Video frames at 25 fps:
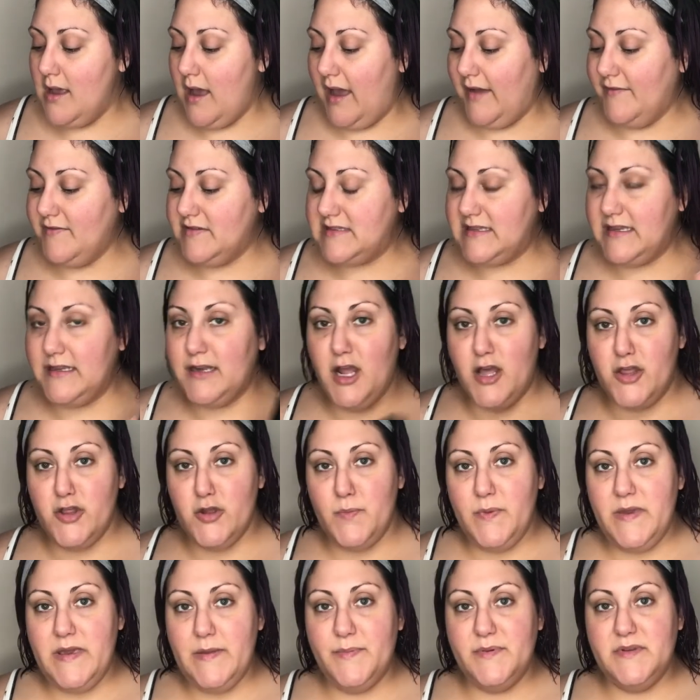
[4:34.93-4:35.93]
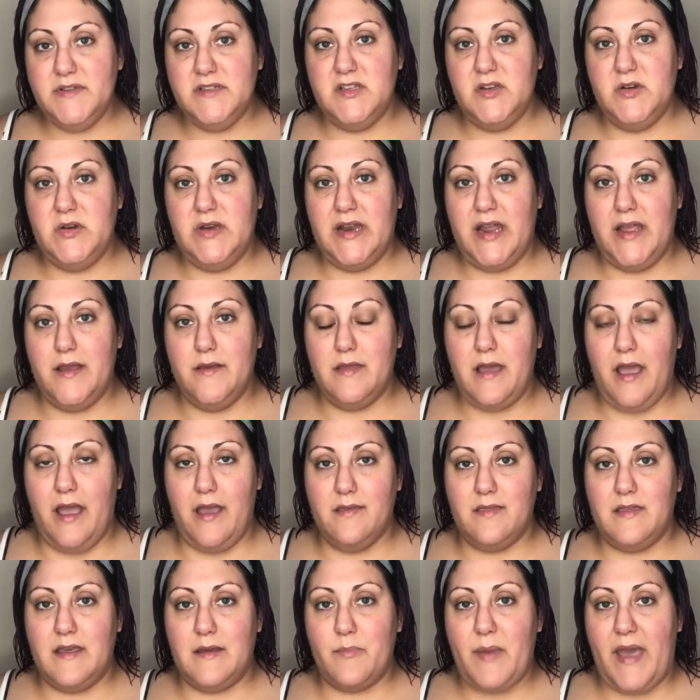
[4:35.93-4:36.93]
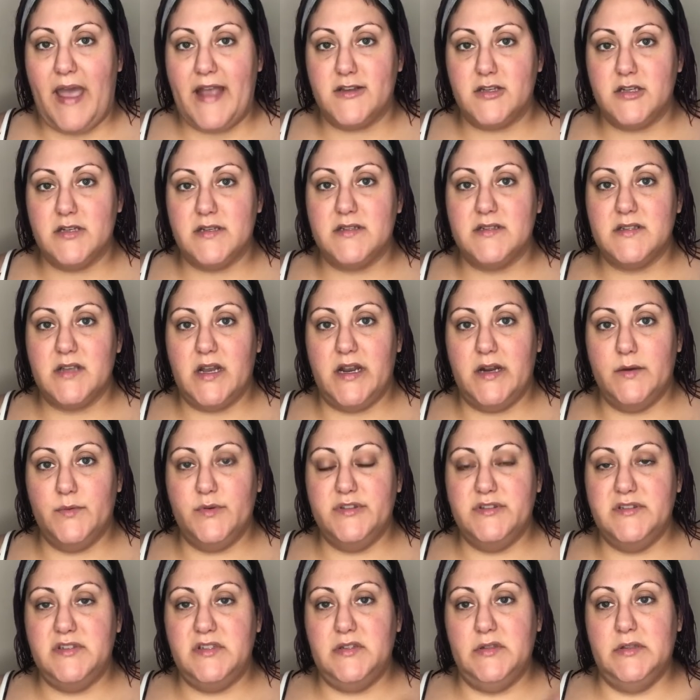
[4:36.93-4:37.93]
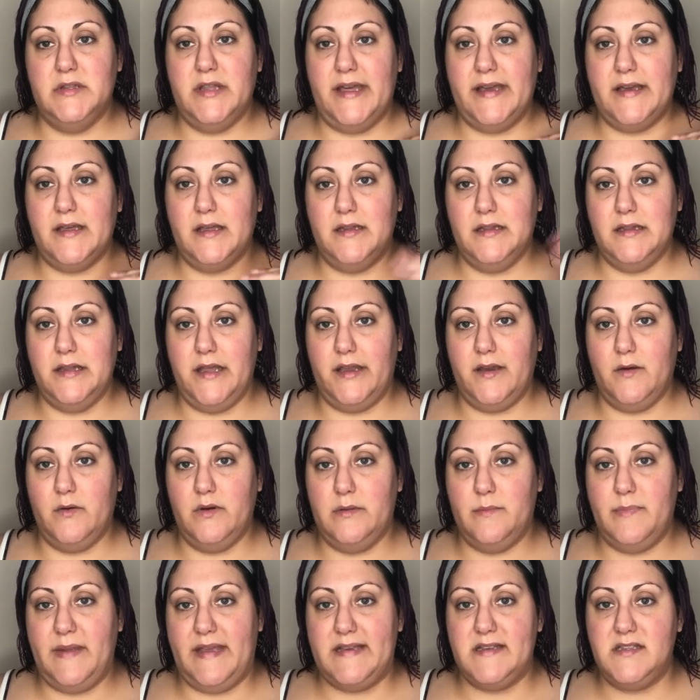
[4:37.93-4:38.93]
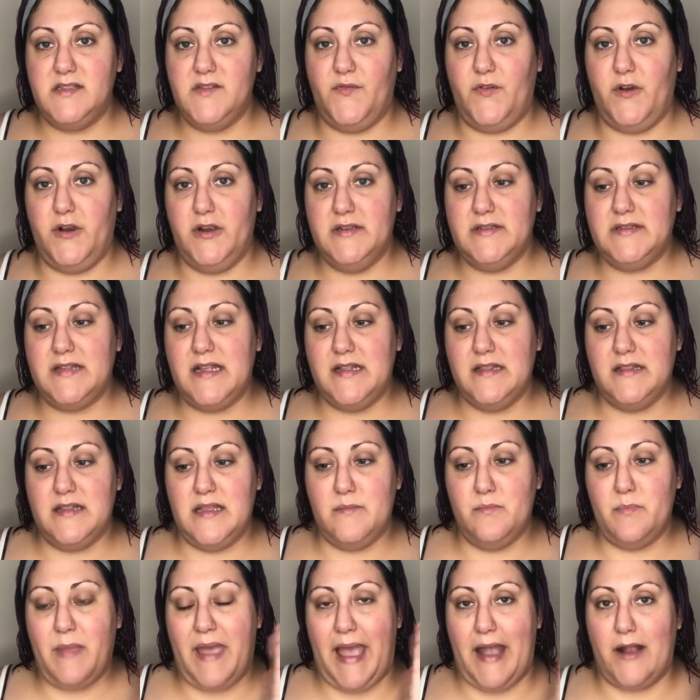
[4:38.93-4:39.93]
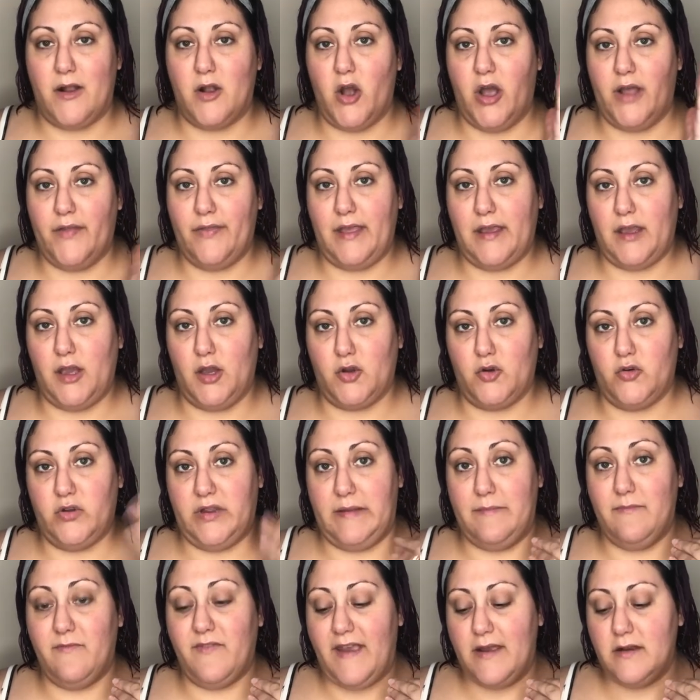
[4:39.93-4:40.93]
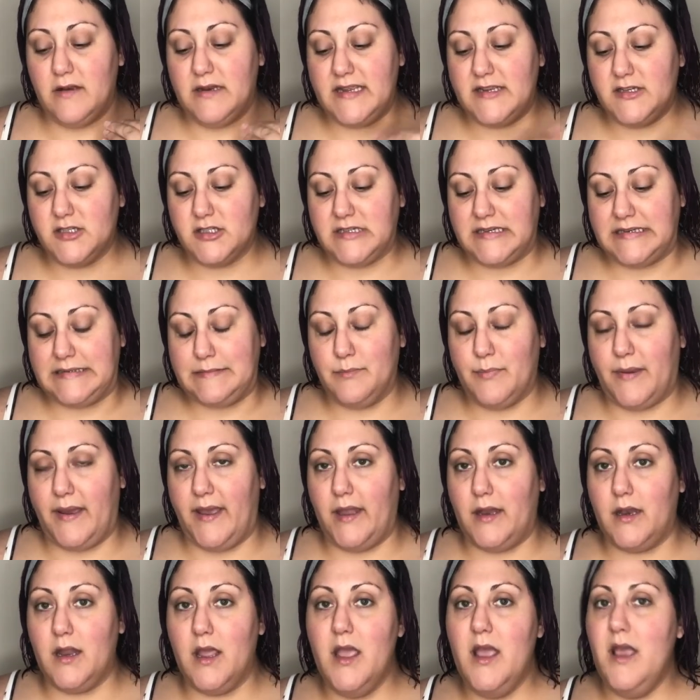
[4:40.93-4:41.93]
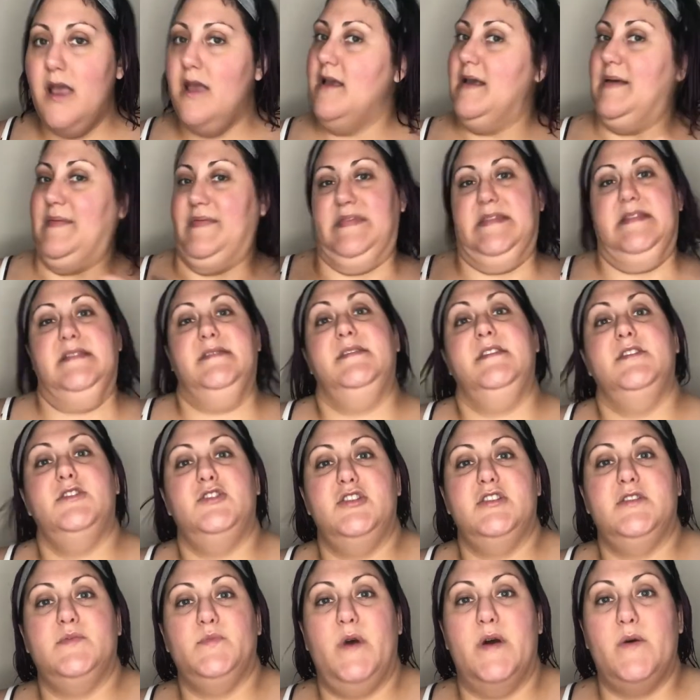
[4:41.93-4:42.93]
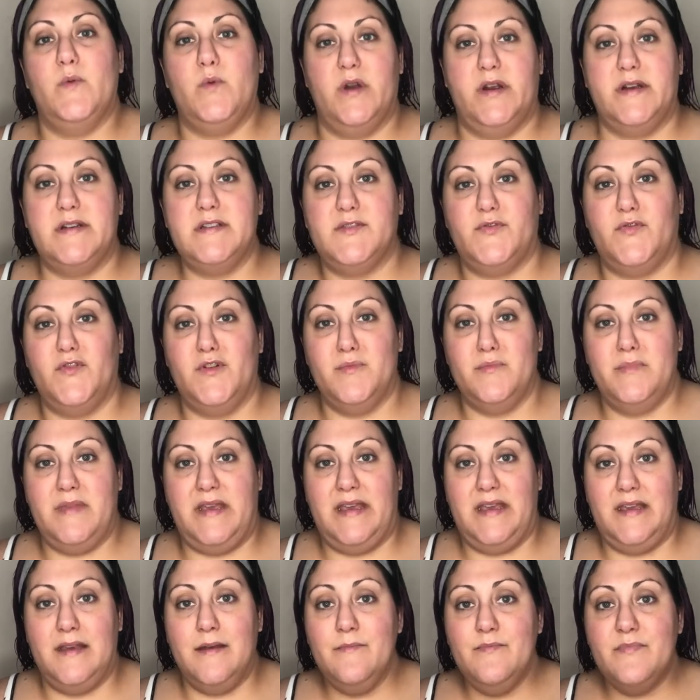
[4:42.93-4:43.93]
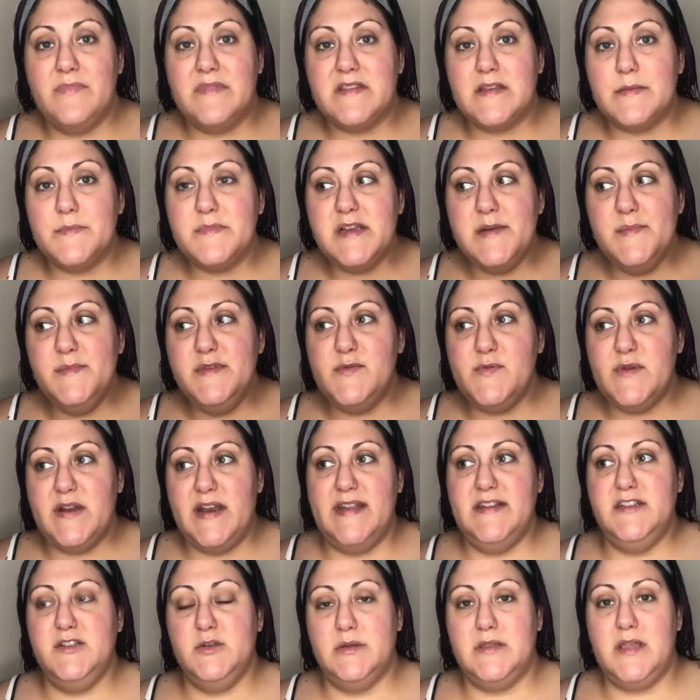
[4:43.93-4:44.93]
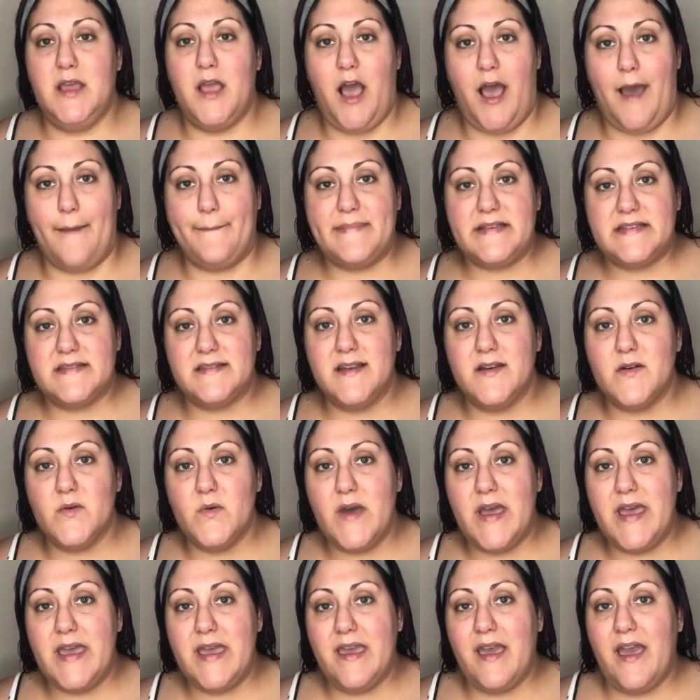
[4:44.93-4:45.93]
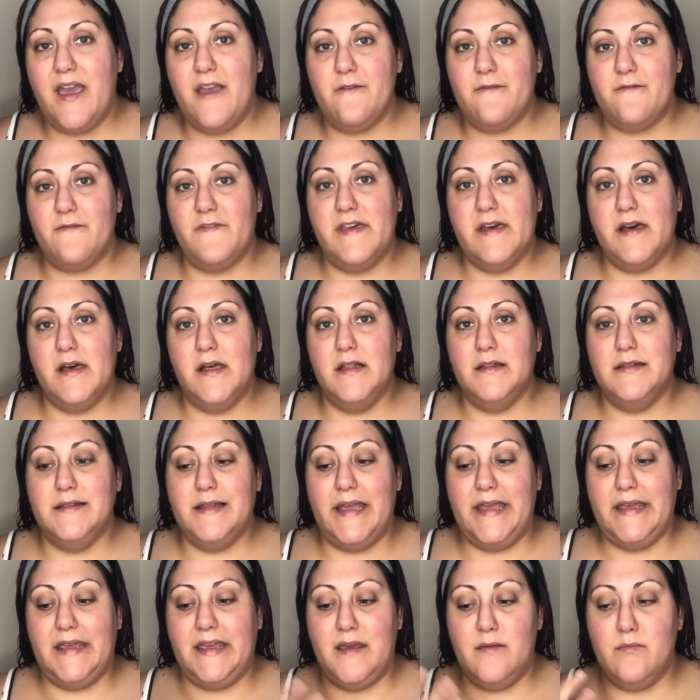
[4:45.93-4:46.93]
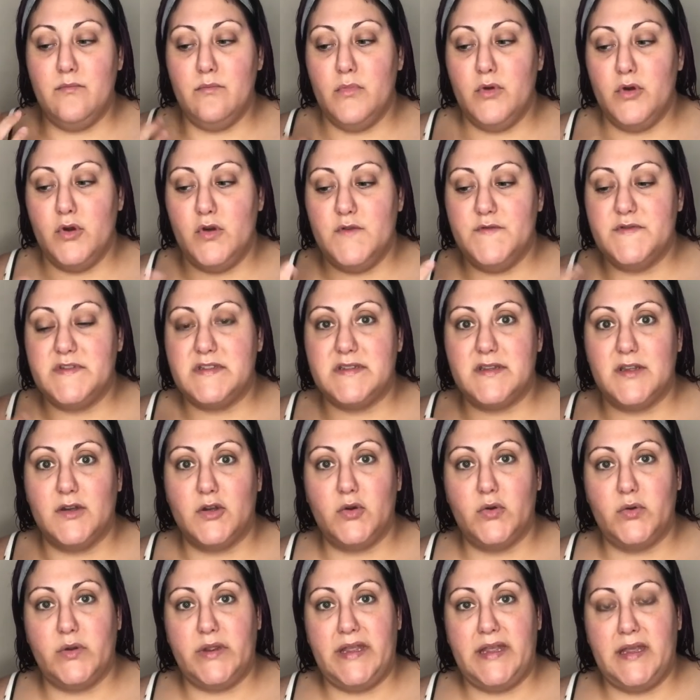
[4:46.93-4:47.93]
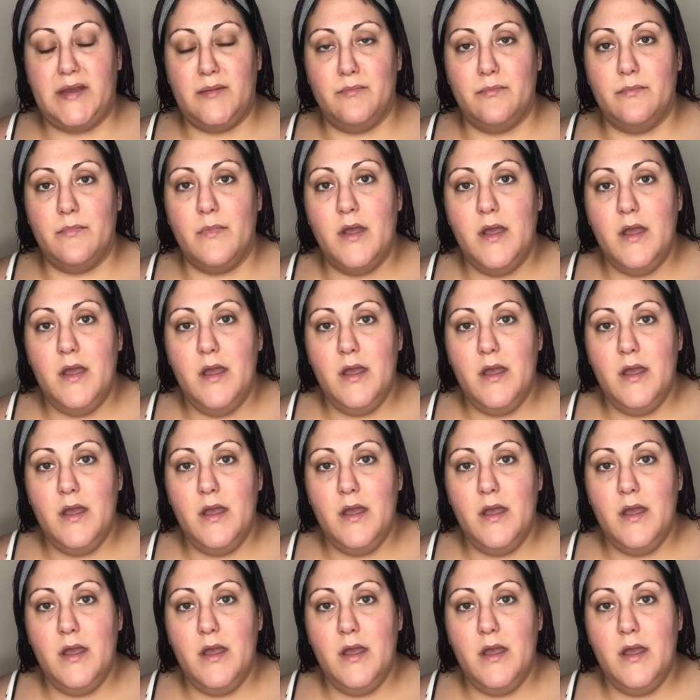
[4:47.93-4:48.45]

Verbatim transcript: I've seen other people do it. I, I think Patrick Starr will do like a liquid base first and then pack on like a cream foundation, but this is just what works for me. Sometimes when I do it the opposite way, I feel like it moves the cream